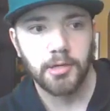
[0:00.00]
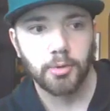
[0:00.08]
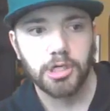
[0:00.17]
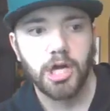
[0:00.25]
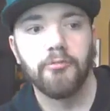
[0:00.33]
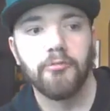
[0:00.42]

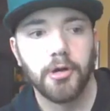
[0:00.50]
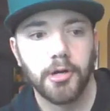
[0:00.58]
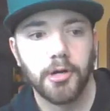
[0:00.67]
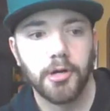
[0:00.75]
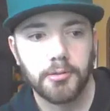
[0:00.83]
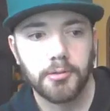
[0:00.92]

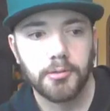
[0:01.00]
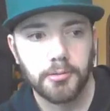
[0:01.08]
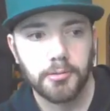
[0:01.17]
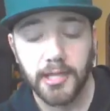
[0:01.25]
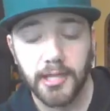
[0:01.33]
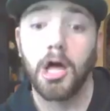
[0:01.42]
and they
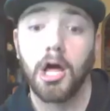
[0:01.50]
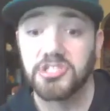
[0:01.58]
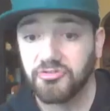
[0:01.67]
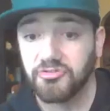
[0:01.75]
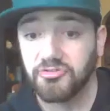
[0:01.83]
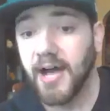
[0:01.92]
recovered.
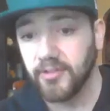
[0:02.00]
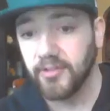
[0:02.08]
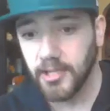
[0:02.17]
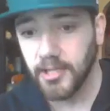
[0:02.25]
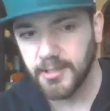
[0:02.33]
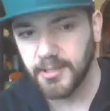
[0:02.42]

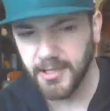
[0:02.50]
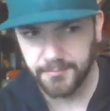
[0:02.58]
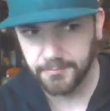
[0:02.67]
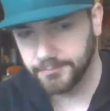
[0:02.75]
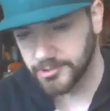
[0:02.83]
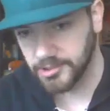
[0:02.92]
They lost
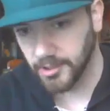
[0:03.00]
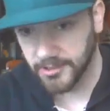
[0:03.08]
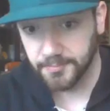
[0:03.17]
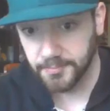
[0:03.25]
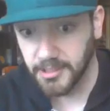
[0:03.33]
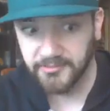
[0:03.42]
5 of
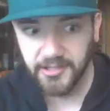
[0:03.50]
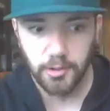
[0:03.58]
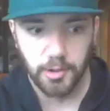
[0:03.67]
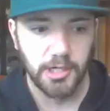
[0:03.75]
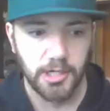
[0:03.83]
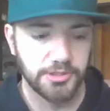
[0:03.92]
them, and
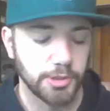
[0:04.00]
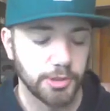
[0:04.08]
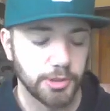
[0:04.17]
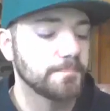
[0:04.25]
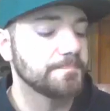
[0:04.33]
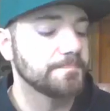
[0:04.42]
so I
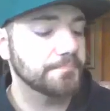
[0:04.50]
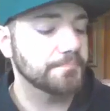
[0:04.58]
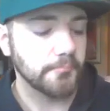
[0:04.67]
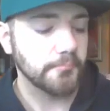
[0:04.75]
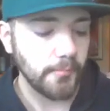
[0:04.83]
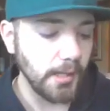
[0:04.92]
believe they
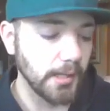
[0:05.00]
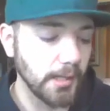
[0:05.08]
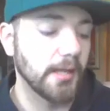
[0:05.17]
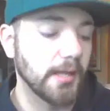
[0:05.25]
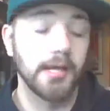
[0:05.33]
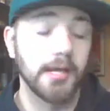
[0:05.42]
recovered 2.
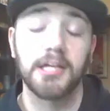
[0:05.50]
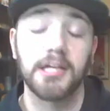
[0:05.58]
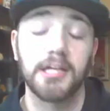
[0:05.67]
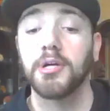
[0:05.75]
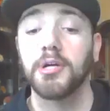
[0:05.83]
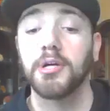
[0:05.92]

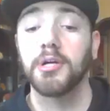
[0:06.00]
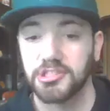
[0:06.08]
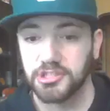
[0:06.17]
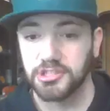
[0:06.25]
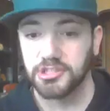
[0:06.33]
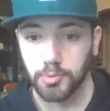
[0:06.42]

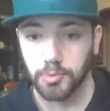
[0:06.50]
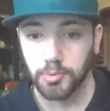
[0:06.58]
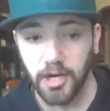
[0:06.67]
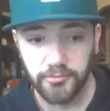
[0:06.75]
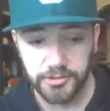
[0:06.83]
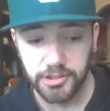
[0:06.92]
It's
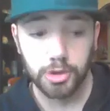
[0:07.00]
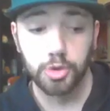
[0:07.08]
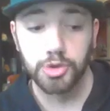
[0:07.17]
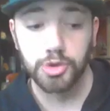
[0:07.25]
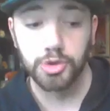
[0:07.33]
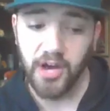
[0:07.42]
crazy just
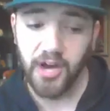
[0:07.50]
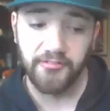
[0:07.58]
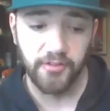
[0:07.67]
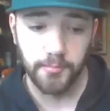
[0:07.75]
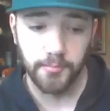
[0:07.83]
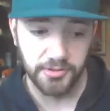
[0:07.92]
to
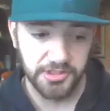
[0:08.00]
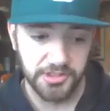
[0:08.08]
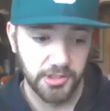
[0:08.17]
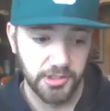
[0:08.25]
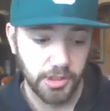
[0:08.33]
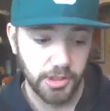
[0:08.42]
lose
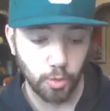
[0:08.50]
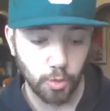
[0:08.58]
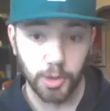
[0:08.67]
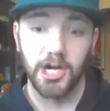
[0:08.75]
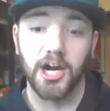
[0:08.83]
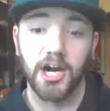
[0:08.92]
5
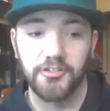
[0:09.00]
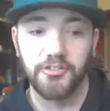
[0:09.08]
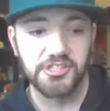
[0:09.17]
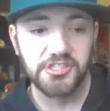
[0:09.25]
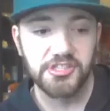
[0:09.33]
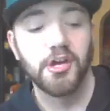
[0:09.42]
fumbles,
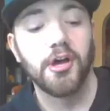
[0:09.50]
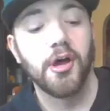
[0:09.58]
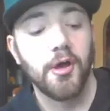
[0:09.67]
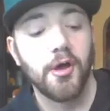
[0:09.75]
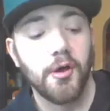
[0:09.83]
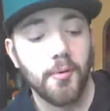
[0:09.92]

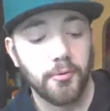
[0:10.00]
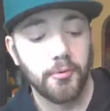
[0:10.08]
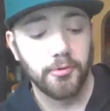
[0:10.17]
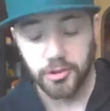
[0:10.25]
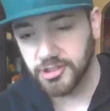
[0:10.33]
regardless.